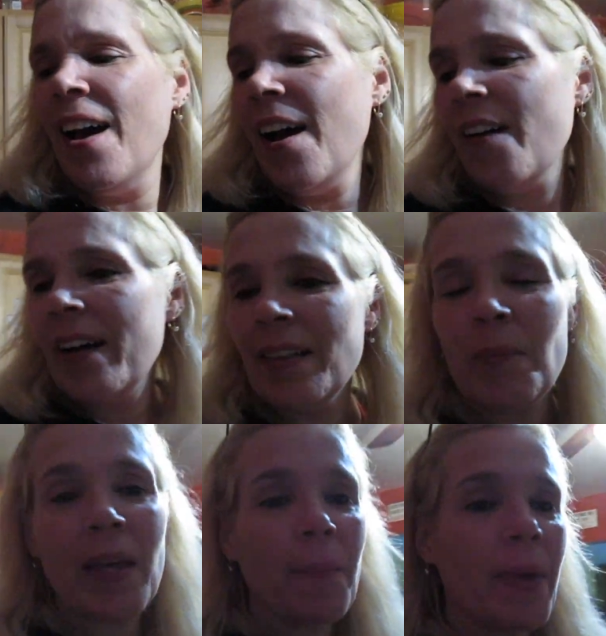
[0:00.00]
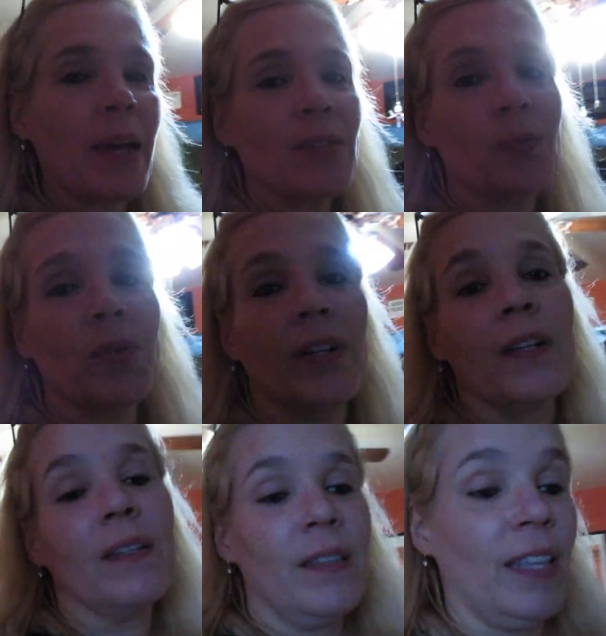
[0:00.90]
Alright, let me get back to
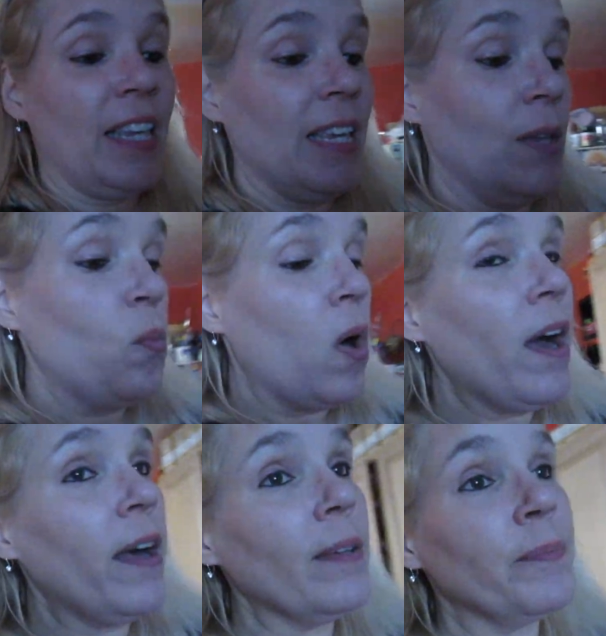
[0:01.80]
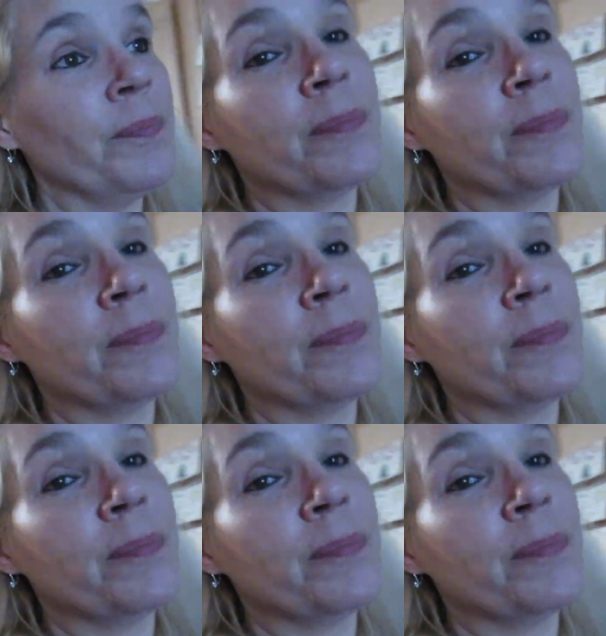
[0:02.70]
work. The quinoa.